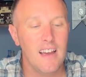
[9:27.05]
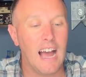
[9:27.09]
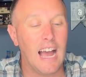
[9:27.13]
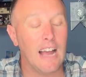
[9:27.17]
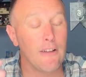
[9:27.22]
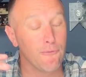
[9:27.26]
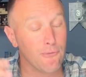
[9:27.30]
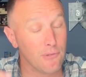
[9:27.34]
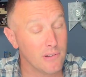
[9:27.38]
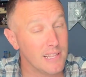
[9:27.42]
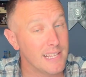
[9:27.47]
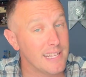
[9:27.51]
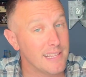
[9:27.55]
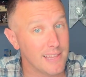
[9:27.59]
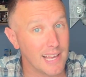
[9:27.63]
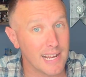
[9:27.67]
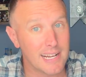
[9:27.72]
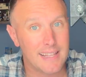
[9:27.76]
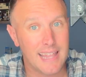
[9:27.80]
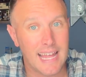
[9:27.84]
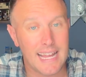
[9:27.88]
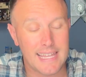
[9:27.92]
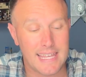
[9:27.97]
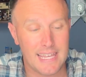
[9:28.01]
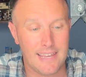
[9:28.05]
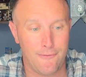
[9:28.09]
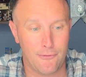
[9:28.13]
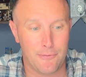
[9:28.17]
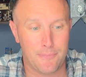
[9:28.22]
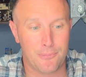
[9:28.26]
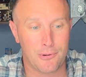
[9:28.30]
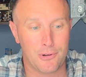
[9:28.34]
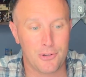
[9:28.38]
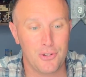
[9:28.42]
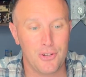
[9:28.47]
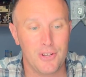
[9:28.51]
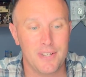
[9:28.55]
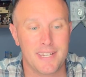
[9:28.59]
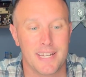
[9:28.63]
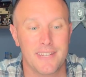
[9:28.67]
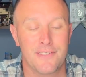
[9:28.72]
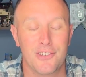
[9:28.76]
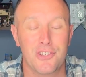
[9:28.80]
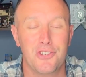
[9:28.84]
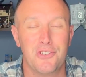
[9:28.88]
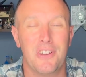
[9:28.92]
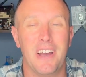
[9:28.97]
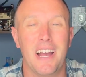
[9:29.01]
I really liked that gift with purchase,
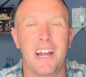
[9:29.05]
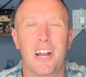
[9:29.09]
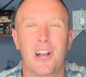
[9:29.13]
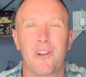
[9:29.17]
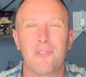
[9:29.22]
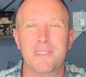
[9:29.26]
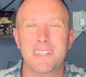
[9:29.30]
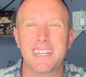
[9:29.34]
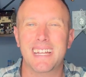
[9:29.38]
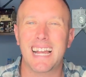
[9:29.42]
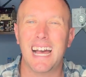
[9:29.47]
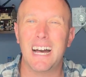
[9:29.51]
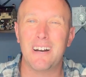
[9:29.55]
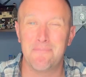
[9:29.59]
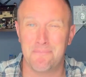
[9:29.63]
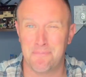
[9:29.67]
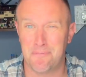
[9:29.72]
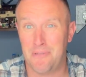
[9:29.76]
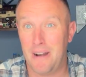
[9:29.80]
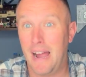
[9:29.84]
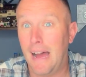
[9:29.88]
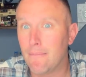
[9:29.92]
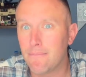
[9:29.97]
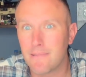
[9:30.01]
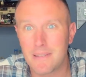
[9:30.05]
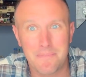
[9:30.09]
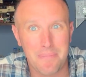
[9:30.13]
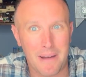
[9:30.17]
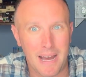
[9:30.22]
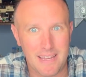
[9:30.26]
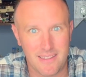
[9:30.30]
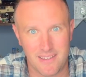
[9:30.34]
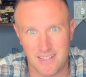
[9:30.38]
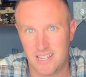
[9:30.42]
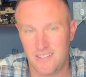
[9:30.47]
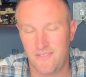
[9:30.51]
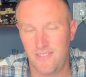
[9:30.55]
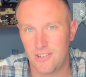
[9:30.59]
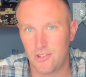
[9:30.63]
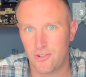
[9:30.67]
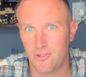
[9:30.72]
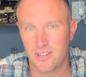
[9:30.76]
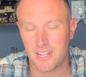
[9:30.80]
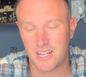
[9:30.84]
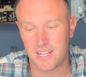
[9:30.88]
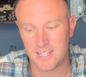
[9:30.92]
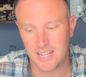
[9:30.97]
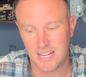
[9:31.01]
and the Shire, I was like, I'll probably buy this
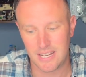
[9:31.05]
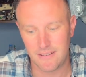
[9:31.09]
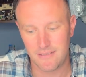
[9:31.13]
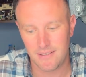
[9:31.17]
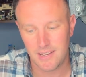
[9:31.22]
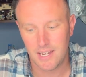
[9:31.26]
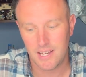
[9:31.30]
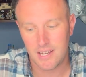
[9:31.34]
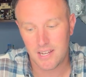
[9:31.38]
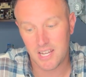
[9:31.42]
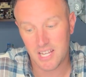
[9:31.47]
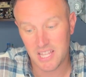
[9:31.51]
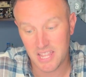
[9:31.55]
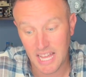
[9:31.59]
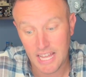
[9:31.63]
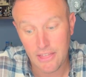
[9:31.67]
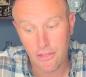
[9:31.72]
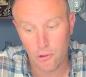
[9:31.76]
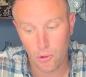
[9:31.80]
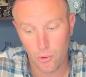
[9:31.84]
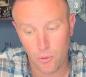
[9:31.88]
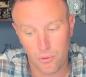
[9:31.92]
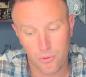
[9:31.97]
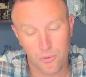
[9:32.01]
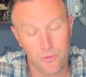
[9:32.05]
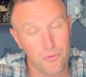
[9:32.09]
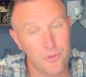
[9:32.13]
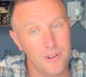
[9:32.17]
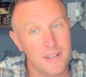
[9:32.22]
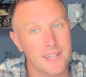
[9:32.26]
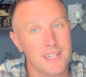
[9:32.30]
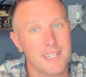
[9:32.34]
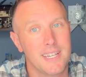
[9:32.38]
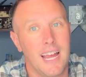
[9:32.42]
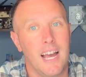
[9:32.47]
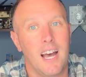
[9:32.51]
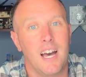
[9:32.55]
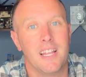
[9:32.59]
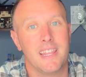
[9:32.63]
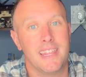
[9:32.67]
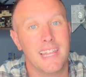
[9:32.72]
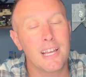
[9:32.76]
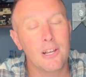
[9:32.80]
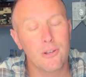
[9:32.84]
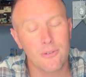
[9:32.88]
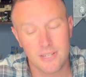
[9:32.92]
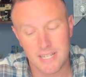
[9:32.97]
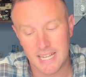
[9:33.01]
eventually because I collect the Lord of the Rings
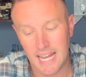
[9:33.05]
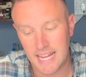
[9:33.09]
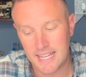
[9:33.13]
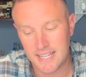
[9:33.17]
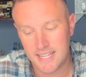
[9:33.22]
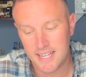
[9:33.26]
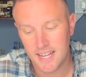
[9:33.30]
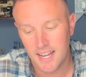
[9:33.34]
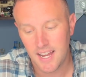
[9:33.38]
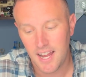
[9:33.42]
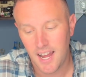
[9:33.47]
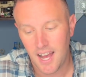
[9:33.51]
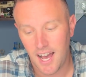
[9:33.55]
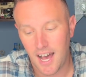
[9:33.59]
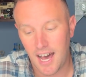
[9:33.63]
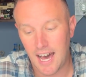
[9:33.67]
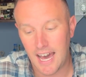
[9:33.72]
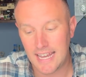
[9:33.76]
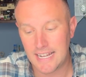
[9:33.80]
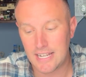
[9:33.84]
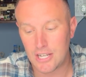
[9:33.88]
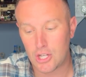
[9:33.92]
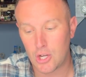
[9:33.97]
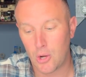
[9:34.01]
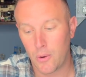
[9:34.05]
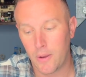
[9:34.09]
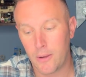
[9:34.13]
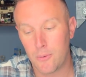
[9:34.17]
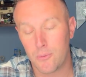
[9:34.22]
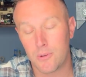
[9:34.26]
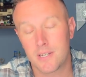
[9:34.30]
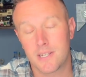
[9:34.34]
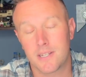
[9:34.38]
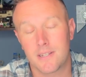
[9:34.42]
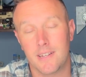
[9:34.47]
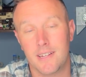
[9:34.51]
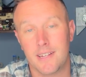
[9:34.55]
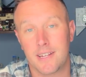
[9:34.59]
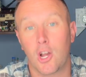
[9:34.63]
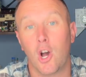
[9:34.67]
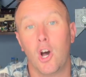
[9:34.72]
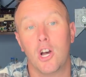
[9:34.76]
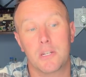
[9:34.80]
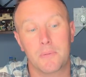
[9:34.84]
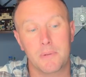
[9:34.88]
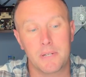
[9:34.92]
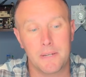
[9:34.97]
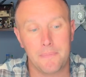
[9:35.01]
Lego sets, and so it
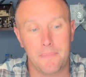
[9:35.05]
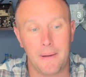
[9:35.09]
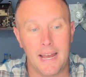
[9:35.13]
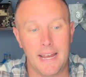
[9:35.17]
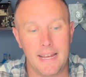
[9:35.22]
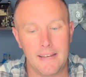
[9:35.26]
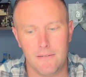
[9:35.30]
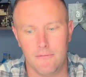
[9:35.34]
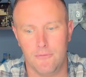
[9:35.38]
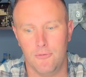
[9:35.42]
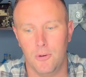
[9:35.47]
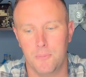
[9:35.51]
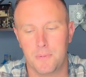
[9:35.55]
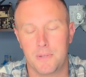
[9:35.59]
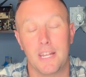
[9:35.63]
caused me to buy it.